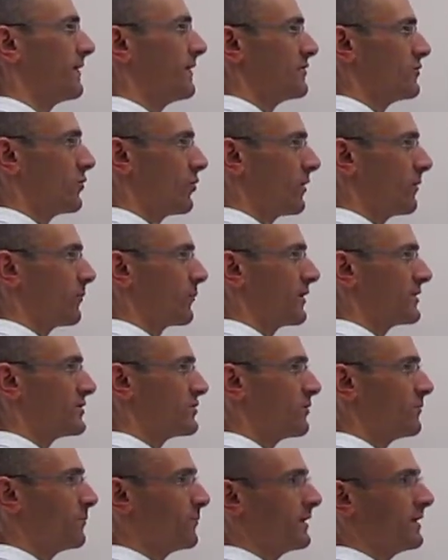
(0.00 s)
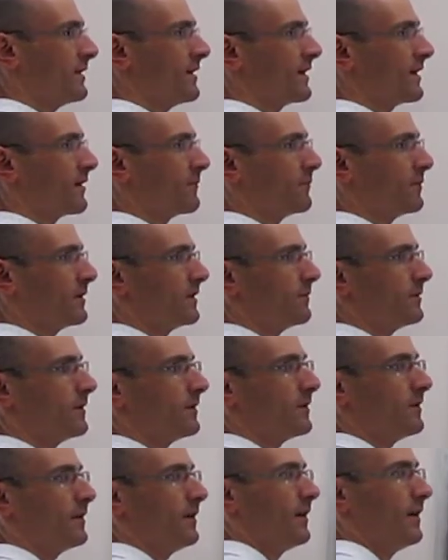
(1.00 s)
The total pressure, PA and
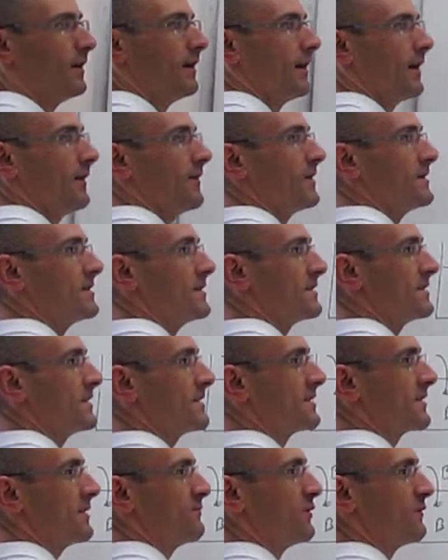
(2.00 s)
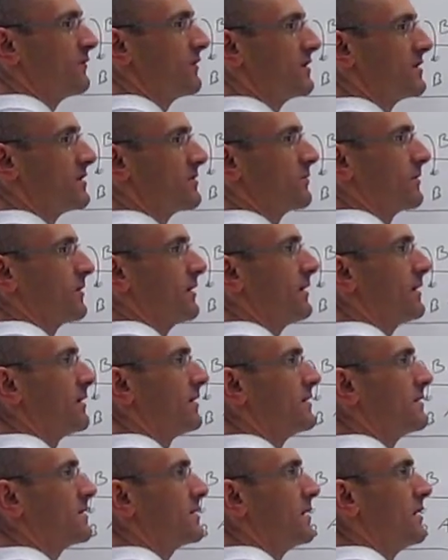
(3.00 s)
PB, and that is just the sum of these two
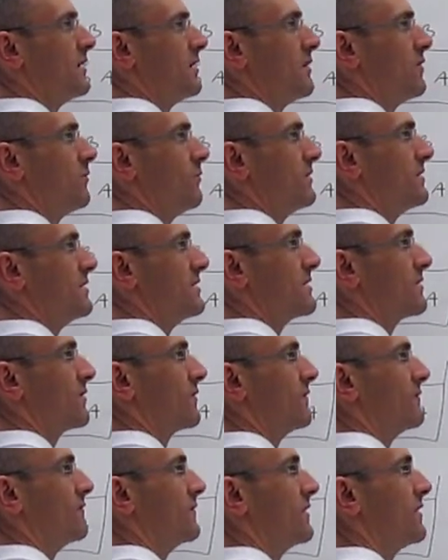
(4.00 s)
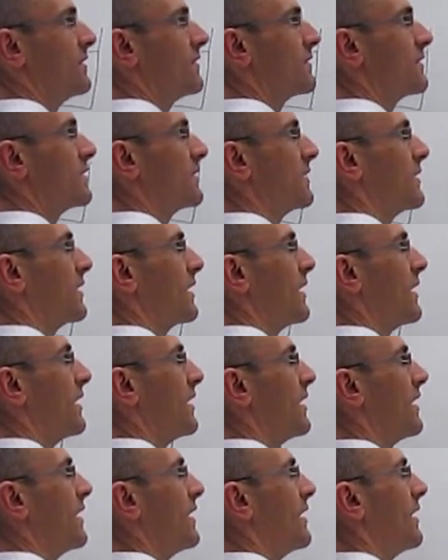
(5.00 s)
lines, which is conveniently
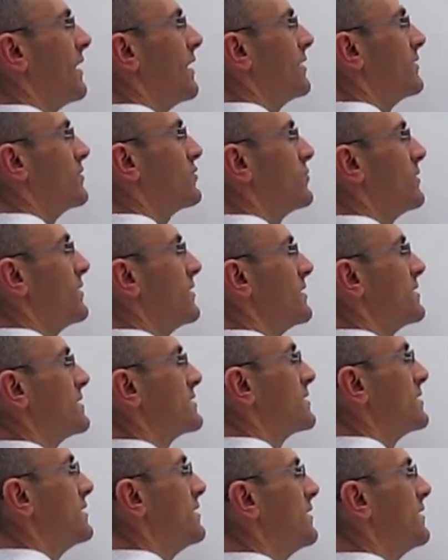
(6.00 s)
uh, traced